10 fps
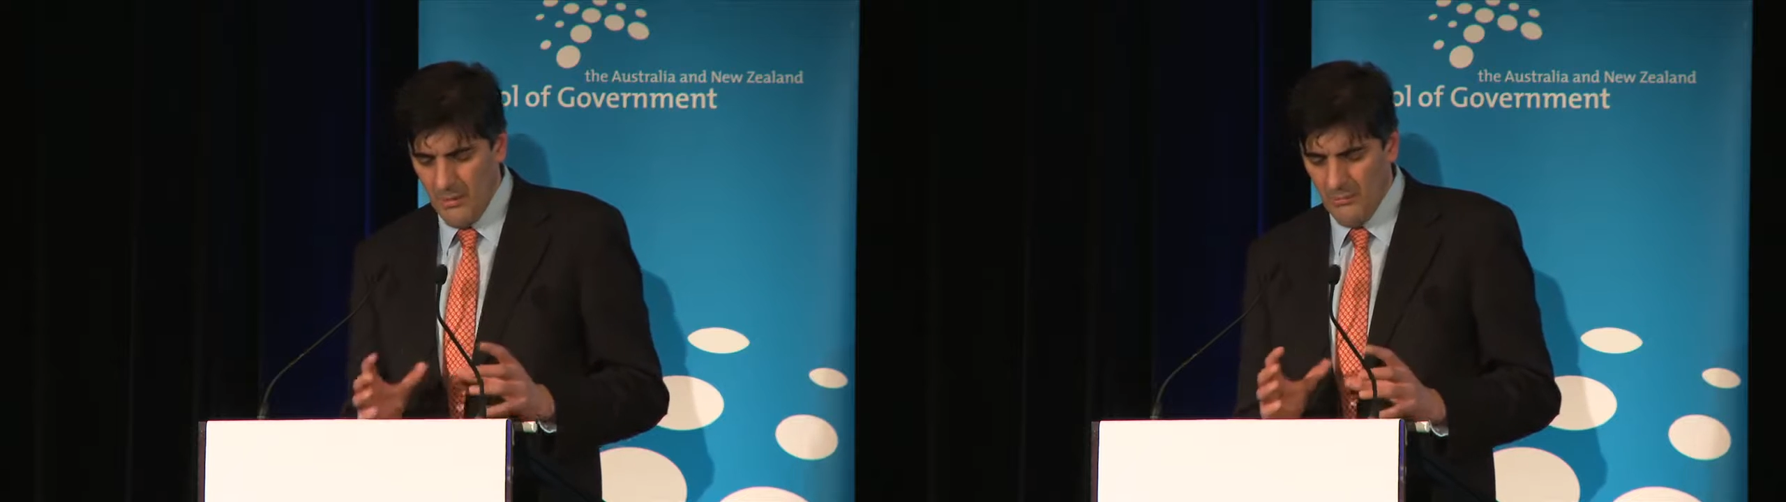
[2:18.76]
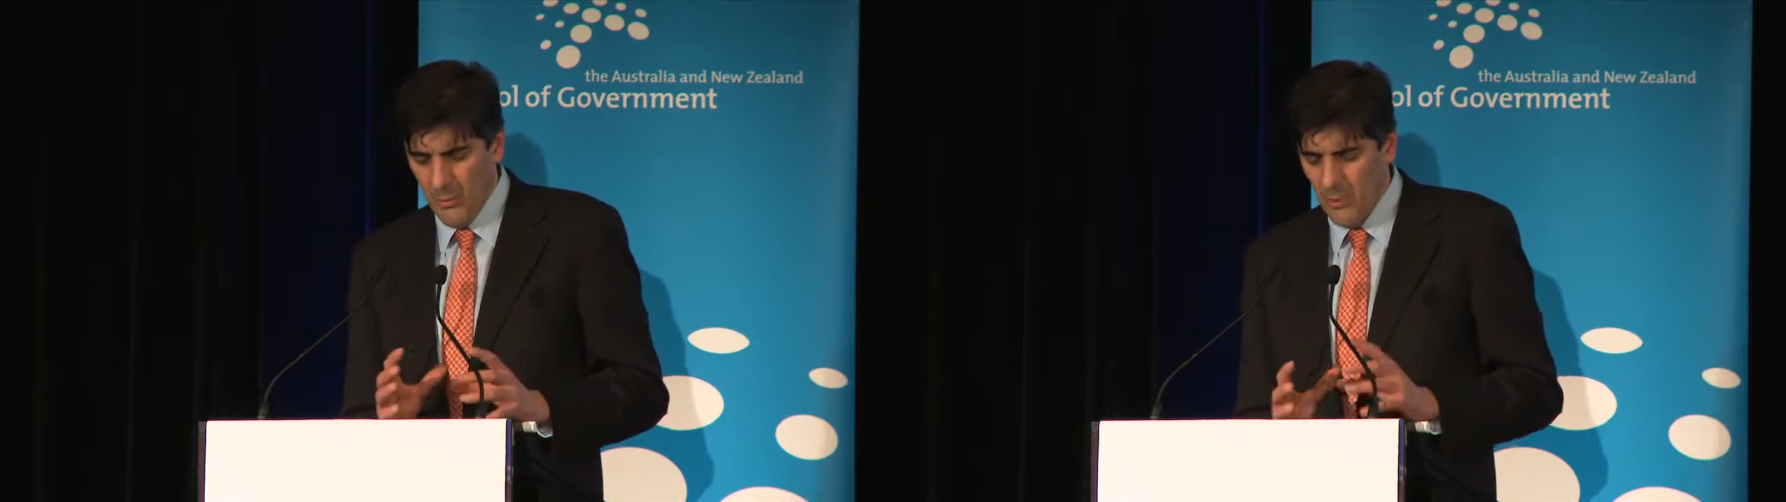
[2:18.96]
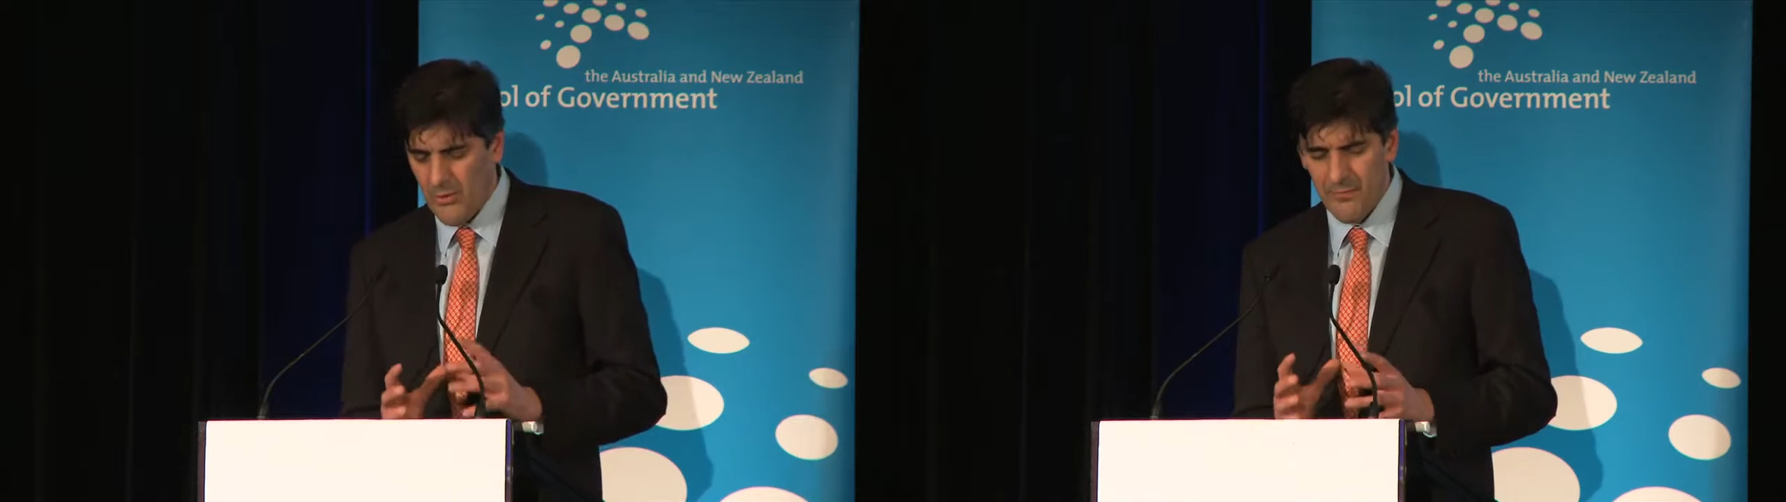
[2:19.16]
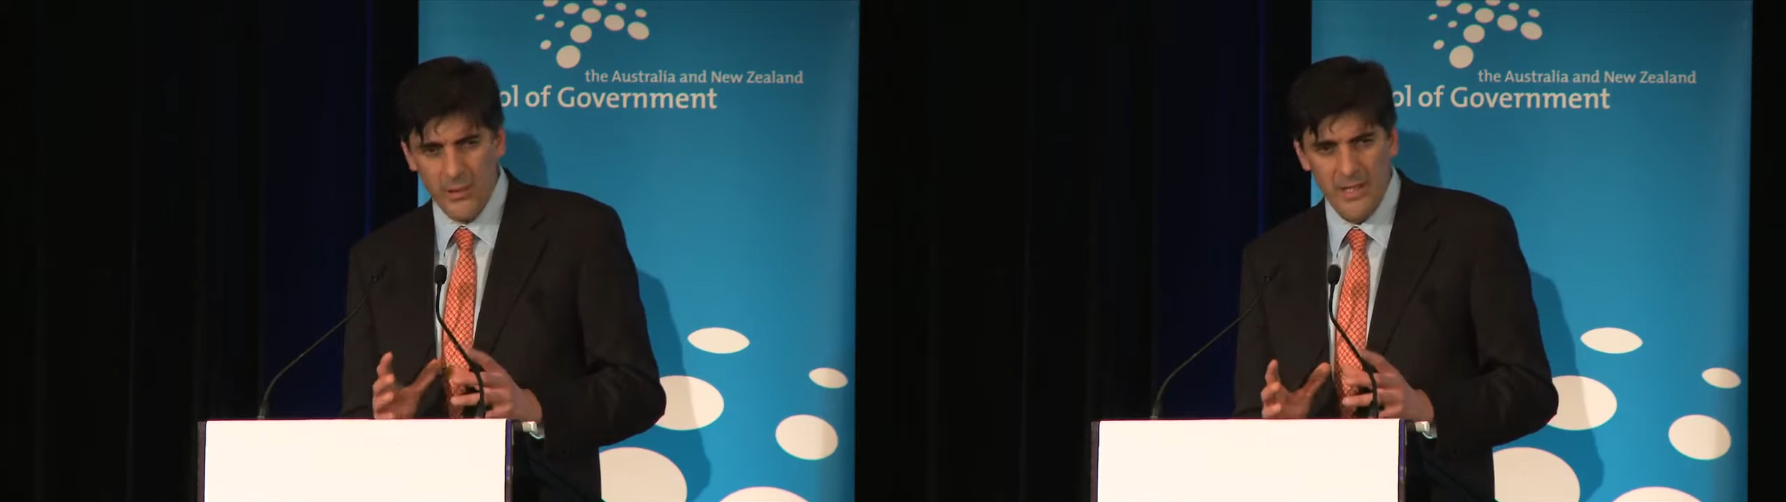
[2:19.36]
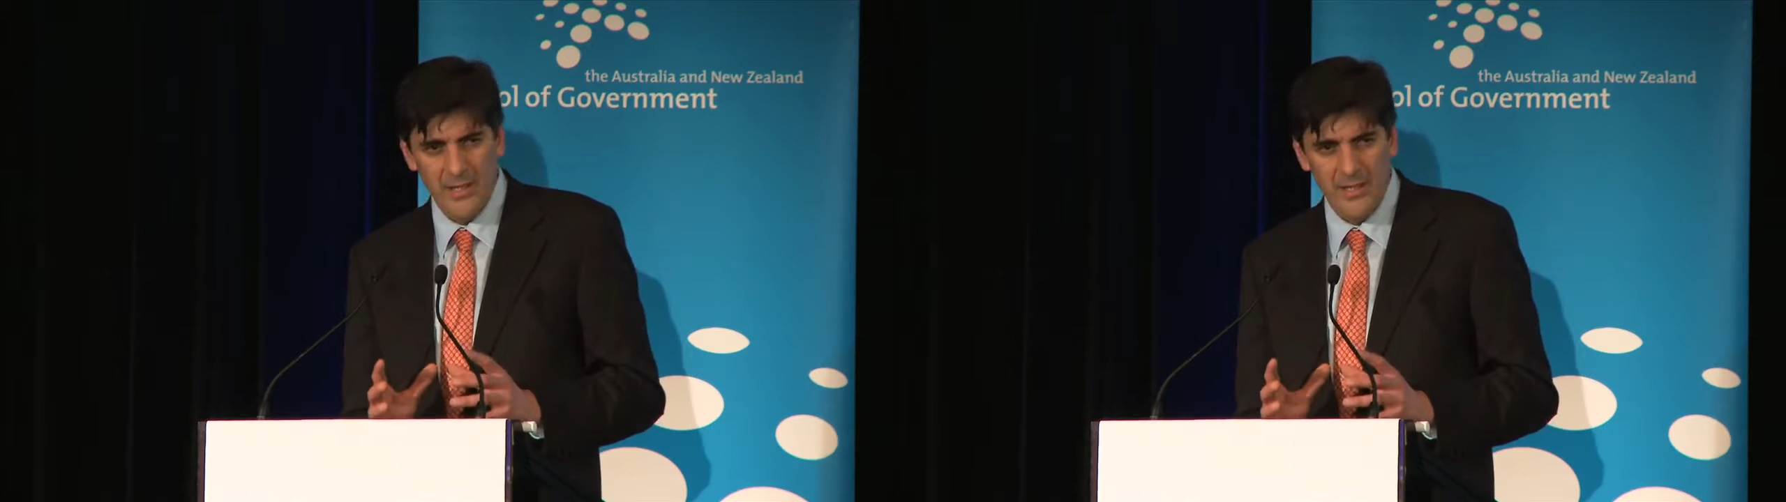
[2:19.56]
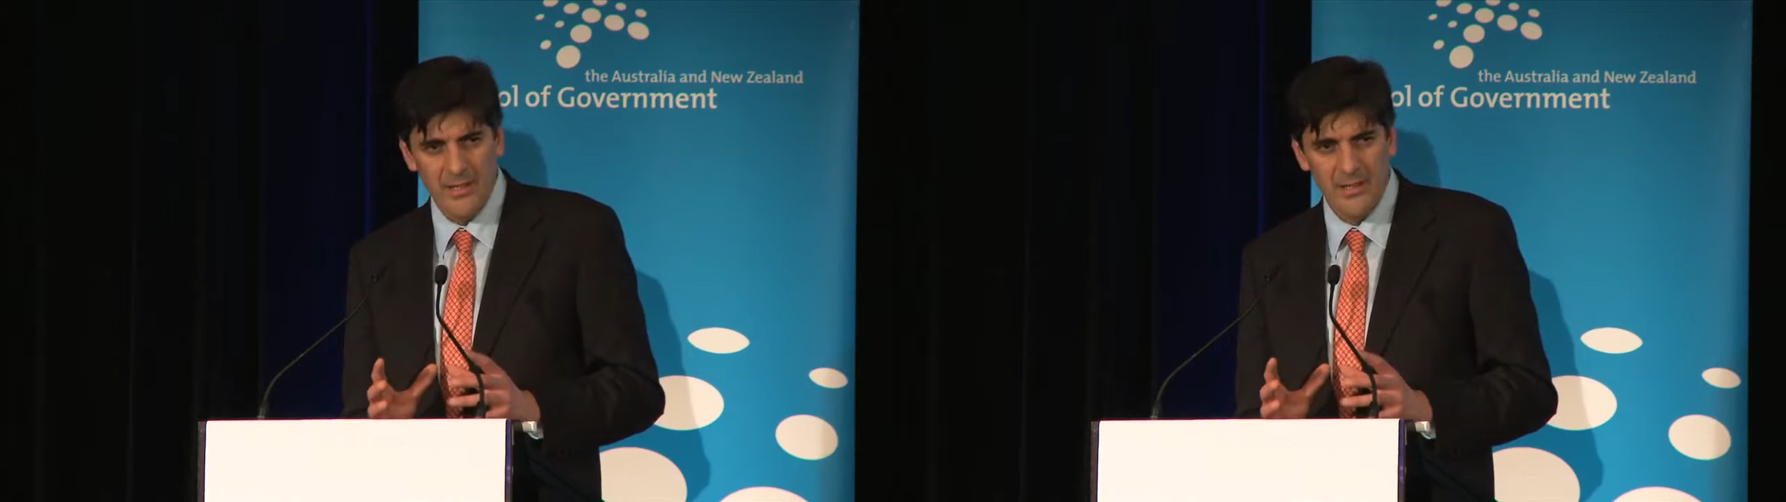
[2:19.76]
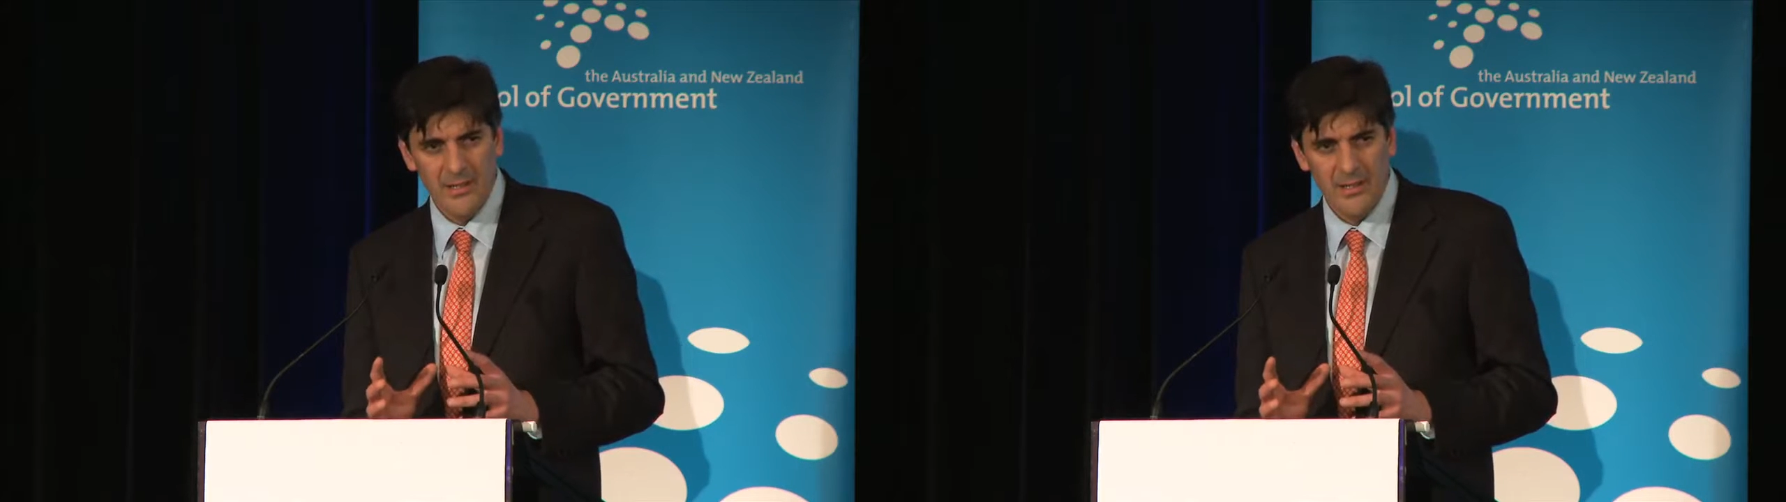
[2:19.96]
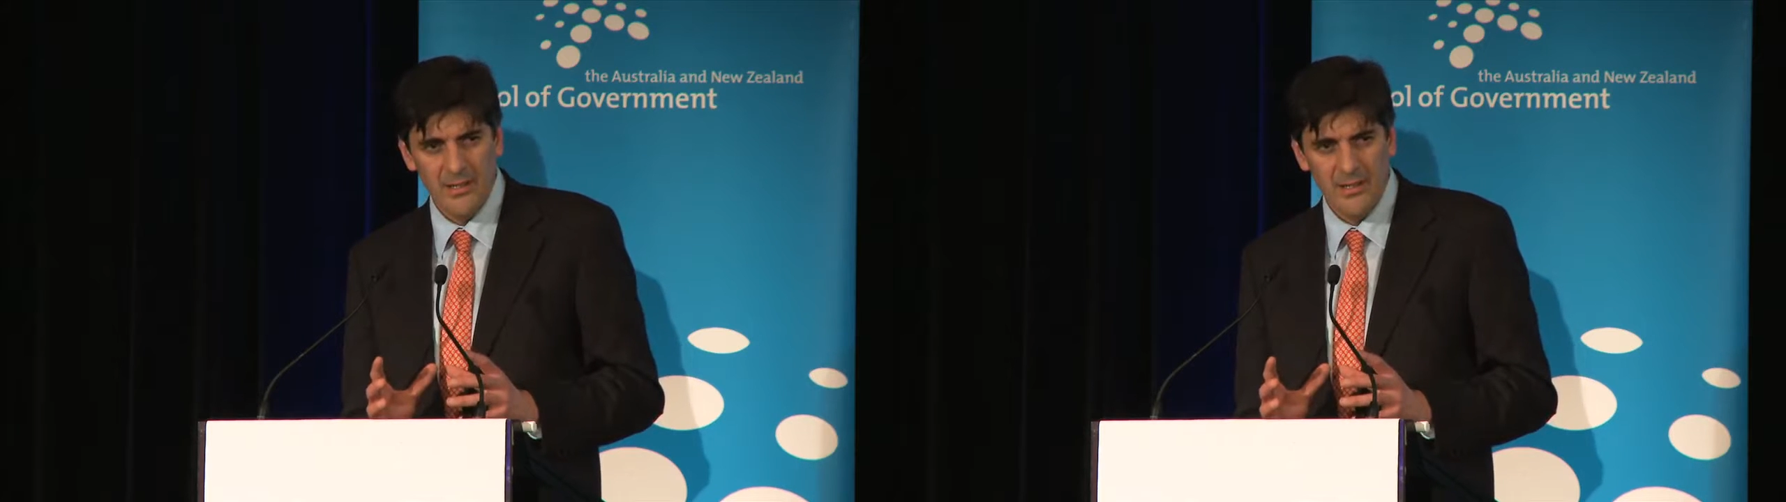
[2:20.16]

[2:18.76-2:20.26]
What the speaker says: But what you've got here,